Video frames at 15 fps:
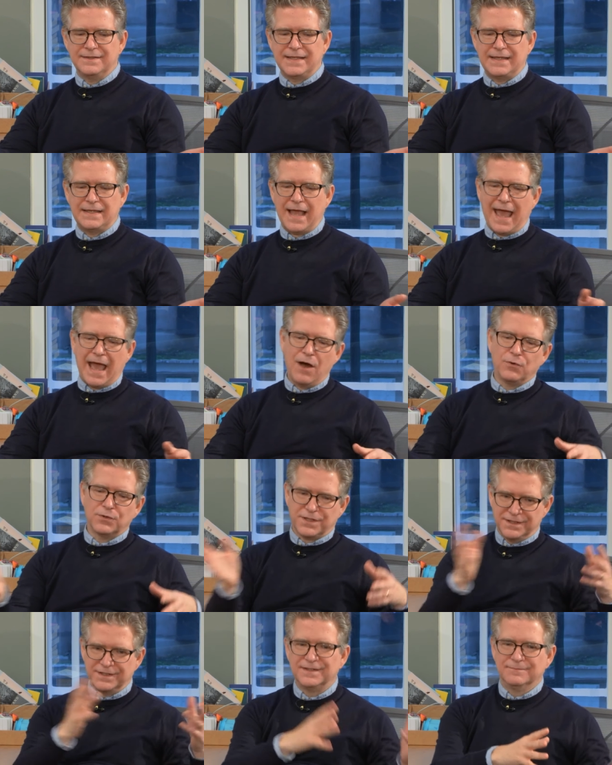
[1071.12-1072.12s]
the
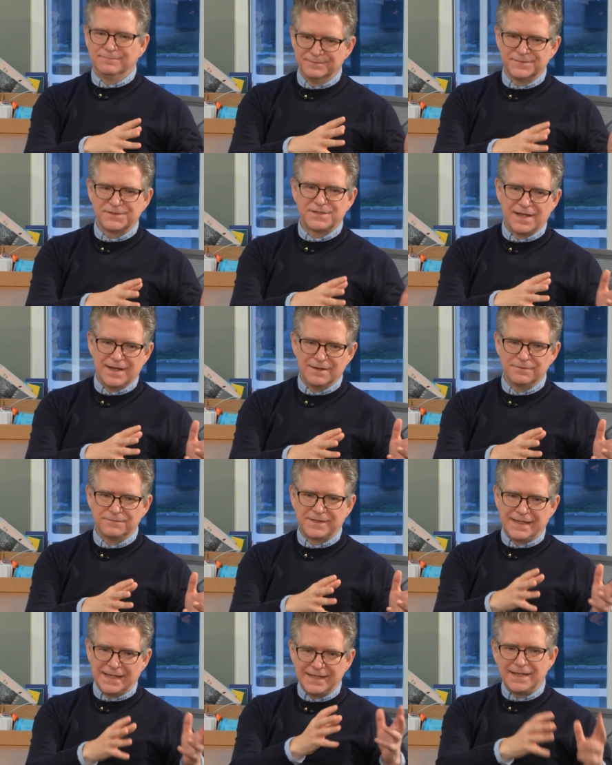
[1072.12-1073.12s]
outcomes
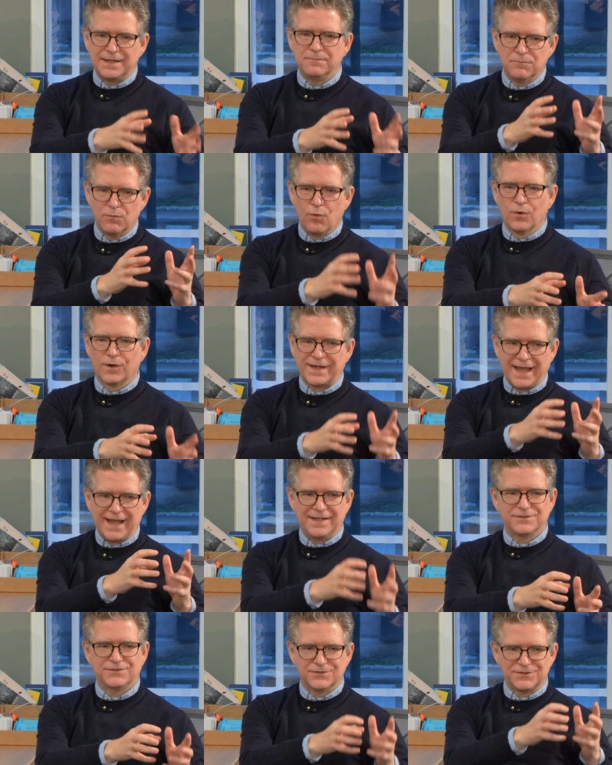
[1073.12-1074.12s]
of getting more
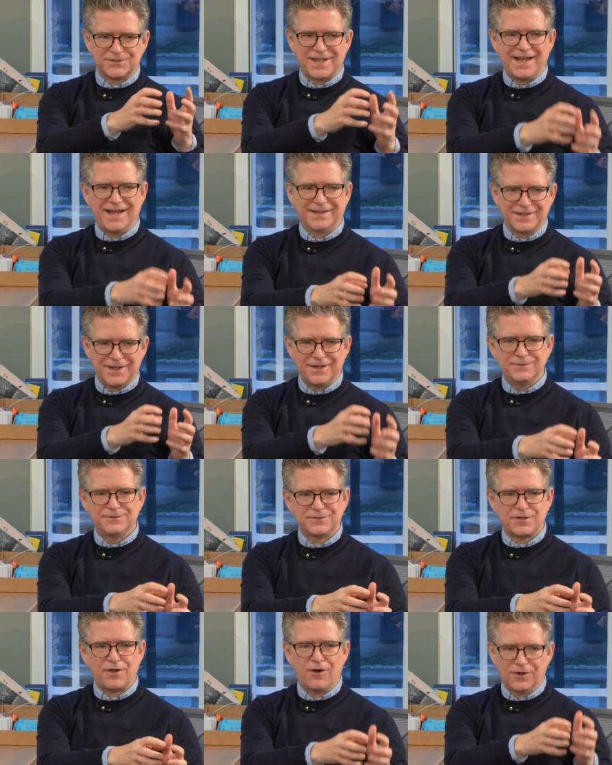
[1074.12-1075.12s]
cancers
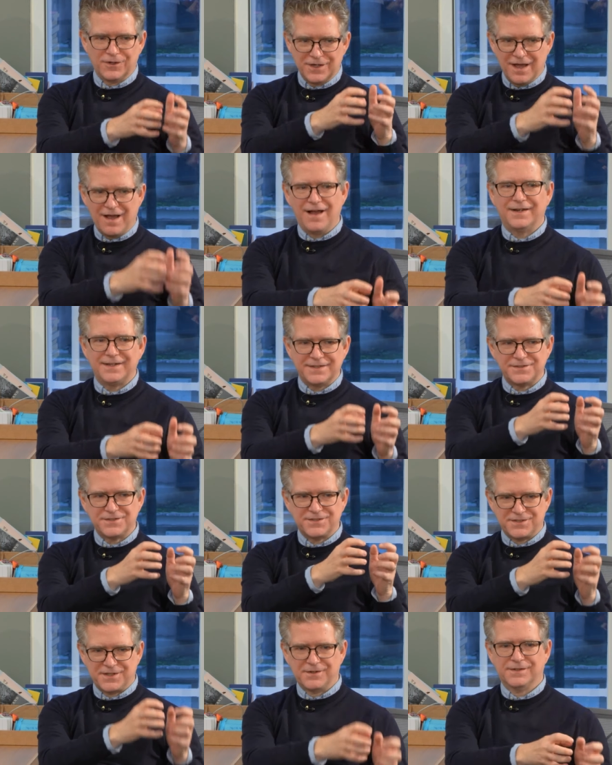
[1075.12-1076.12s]
diagnosed are not
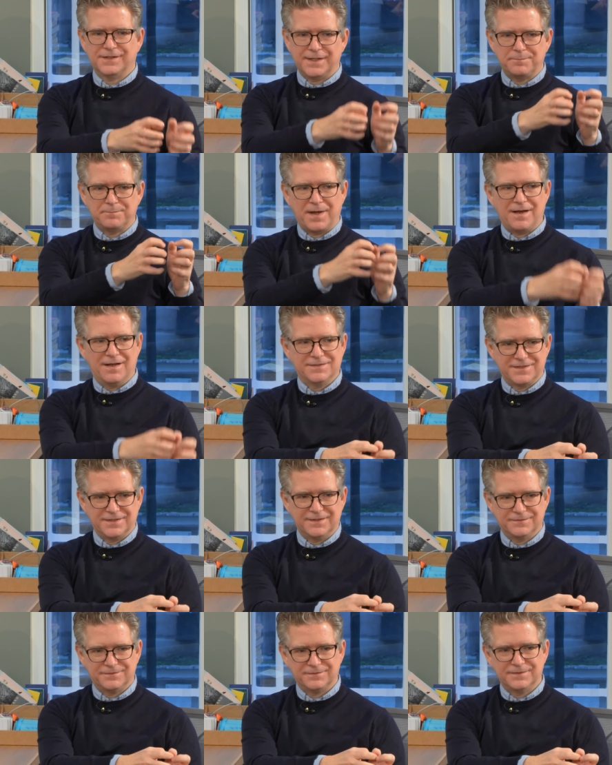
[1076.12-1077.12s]
necessarily
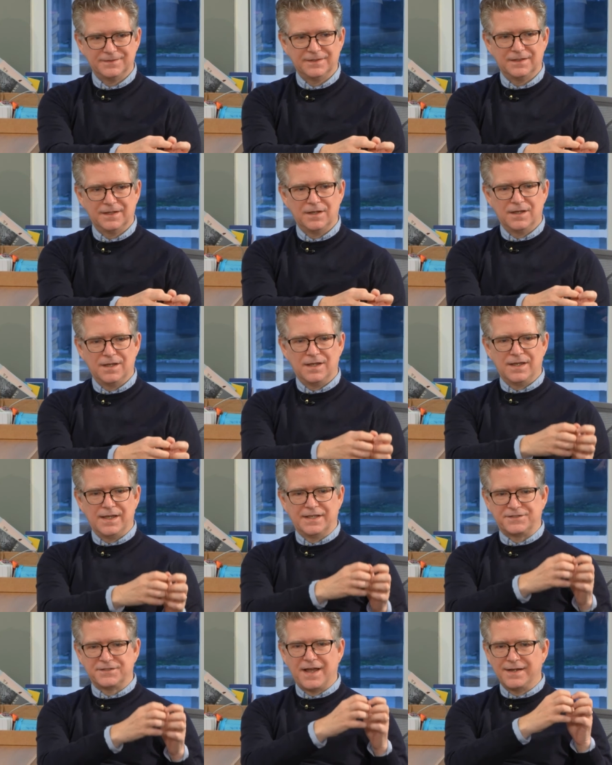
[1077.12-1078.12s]
positive.
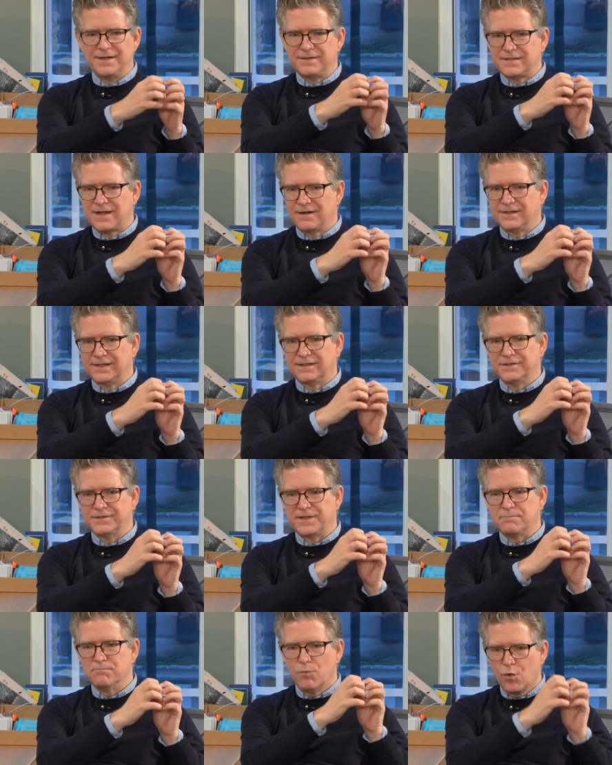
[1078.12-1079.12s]
It's not entirely
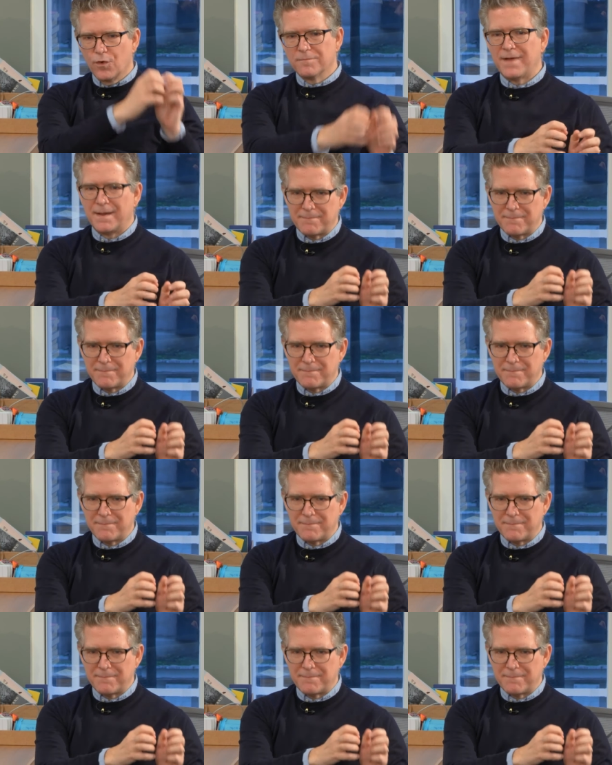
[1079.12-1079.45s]
clear that more